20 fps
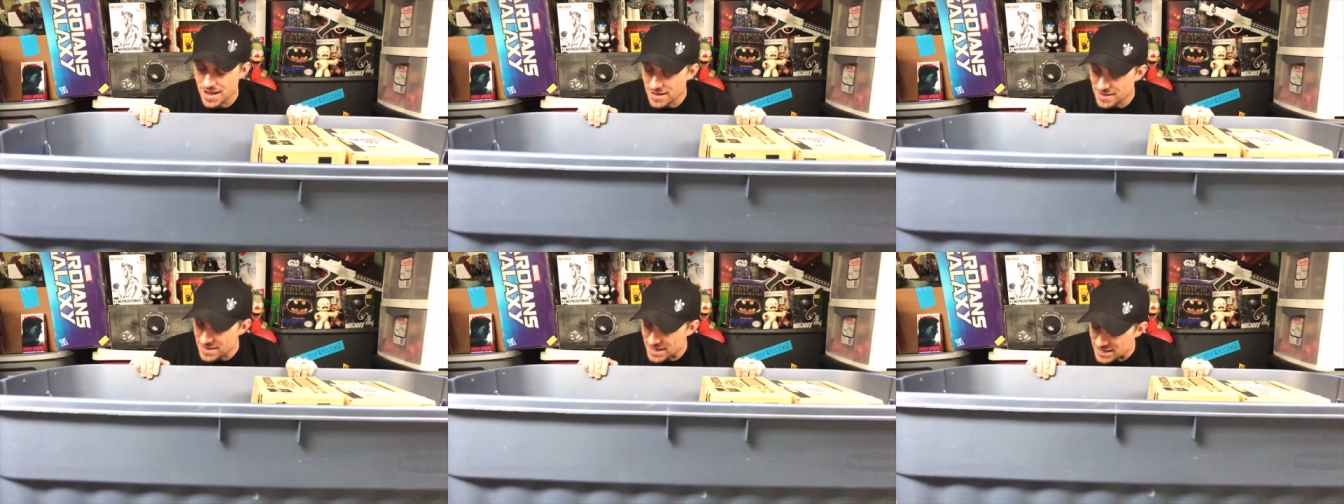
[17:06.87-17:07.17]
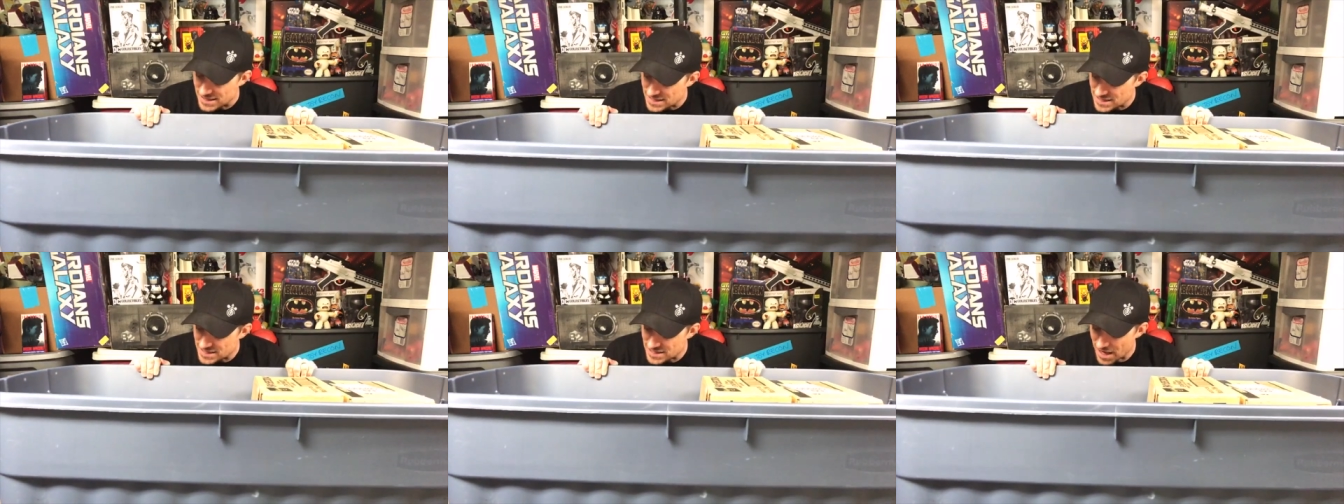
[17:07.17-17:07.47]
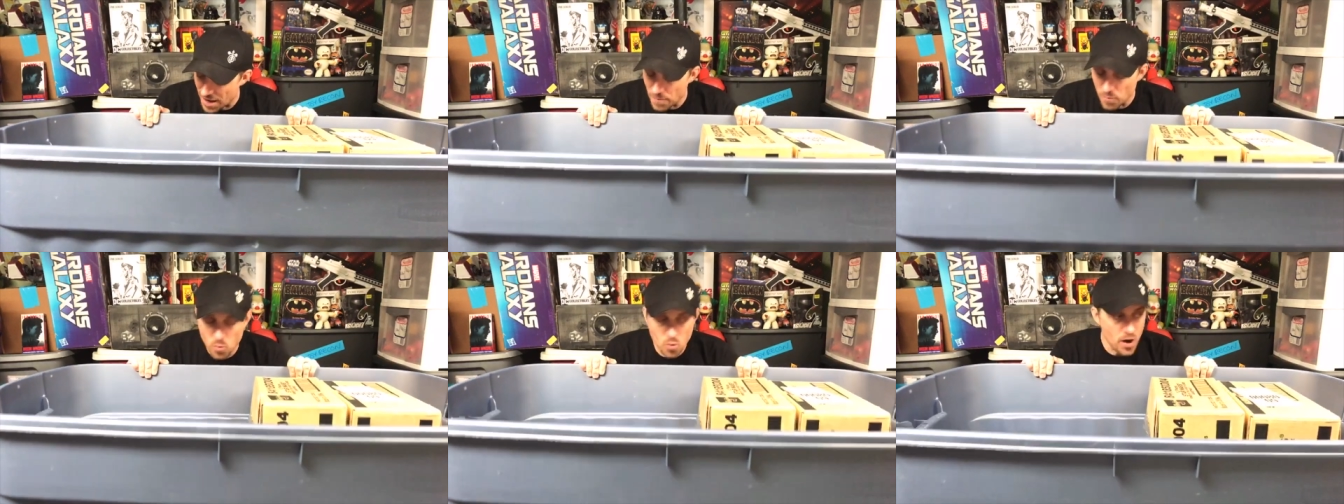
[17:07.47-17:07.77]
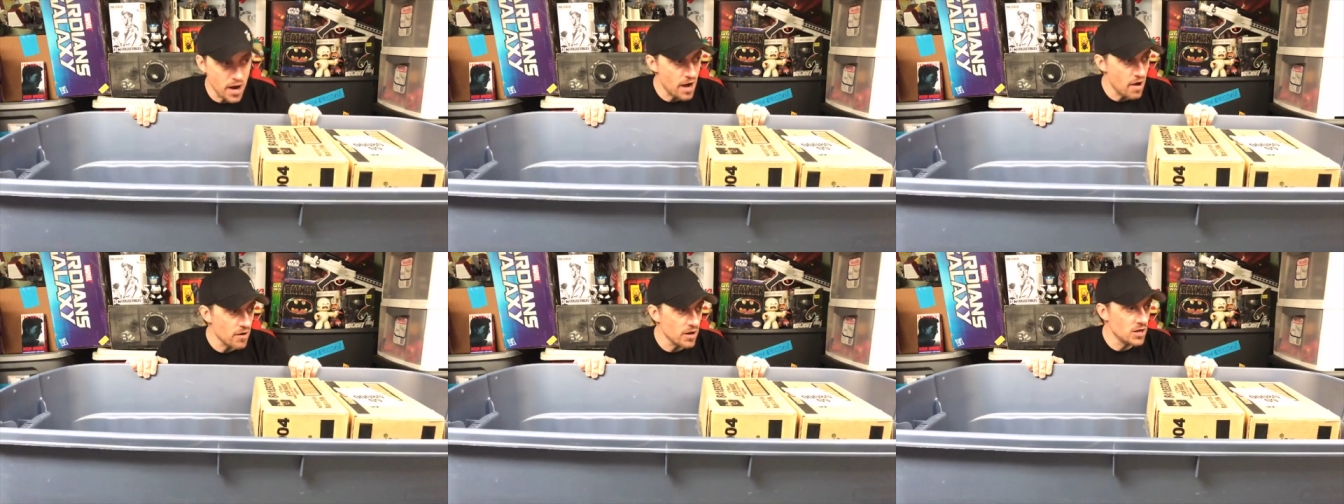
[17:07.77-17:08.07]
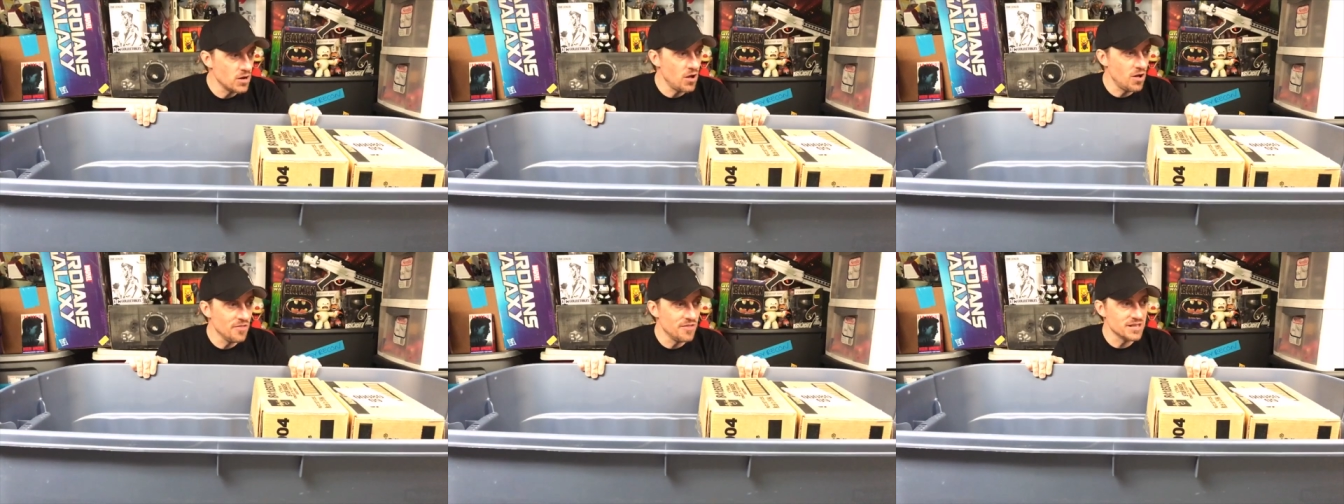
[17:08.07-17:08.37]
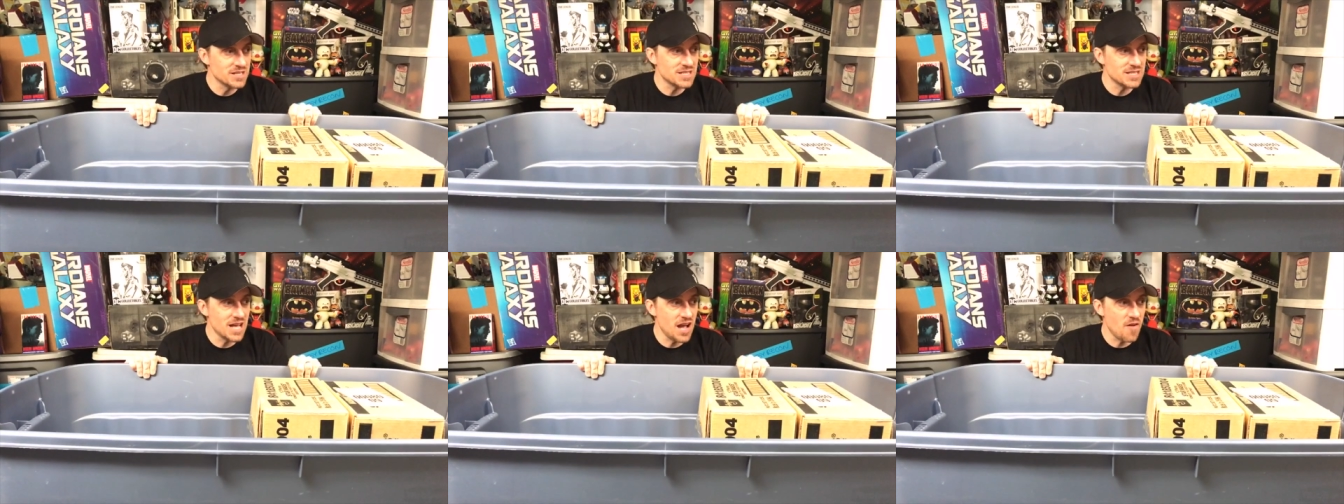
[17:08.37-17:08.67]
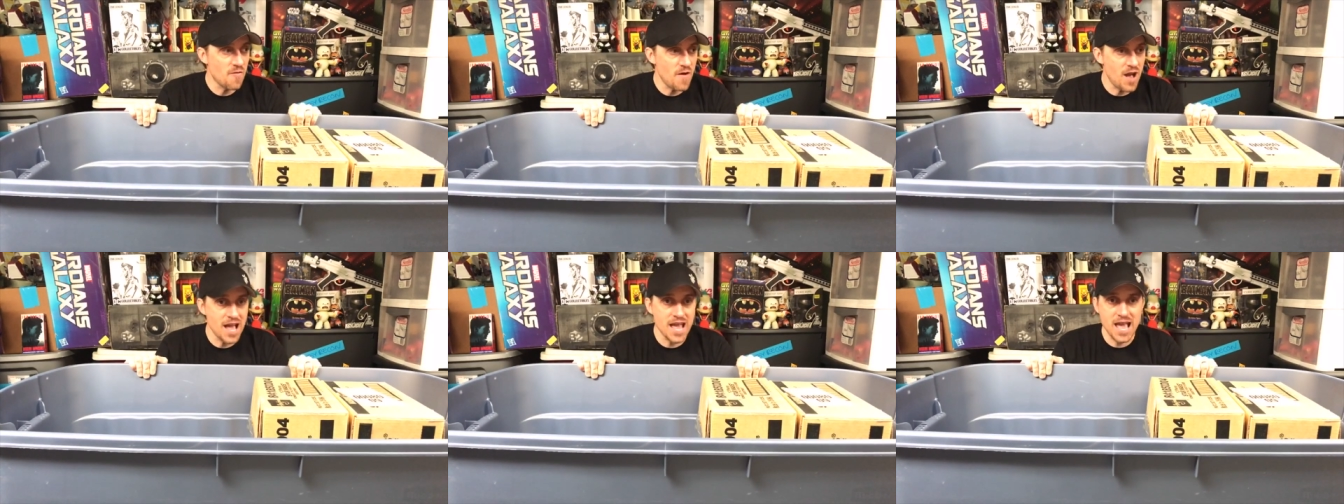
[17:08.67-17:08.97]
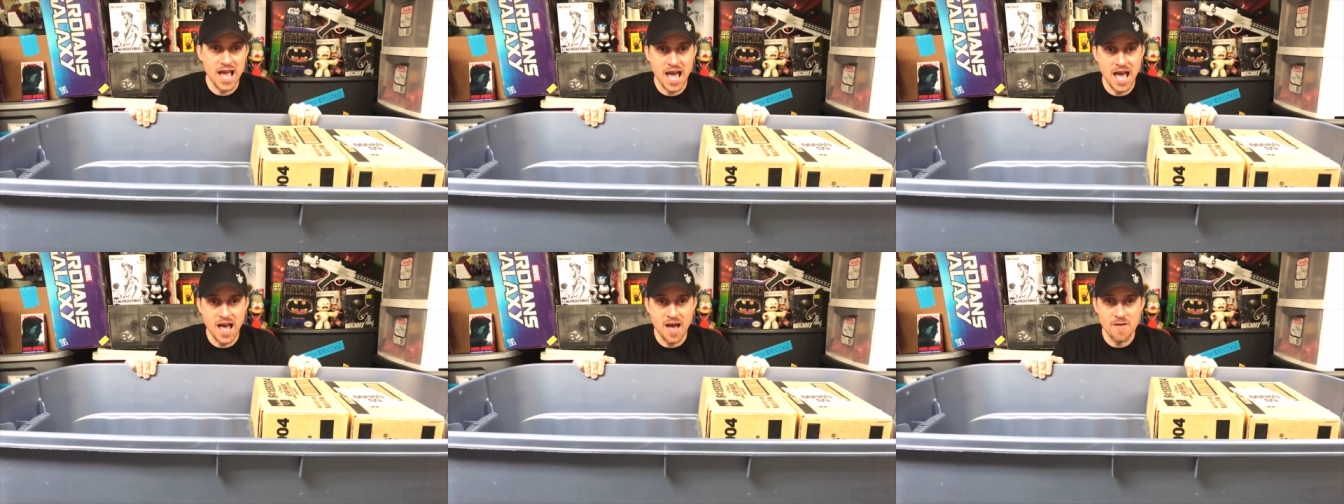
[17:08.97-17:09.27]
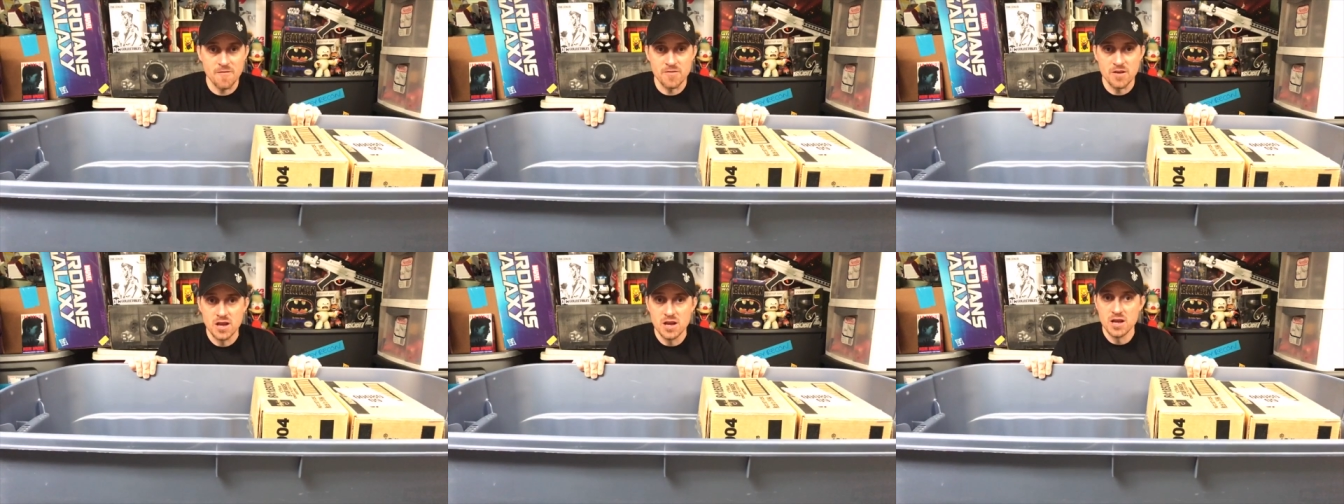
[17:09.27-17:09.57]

that somewhere in all this stuff I have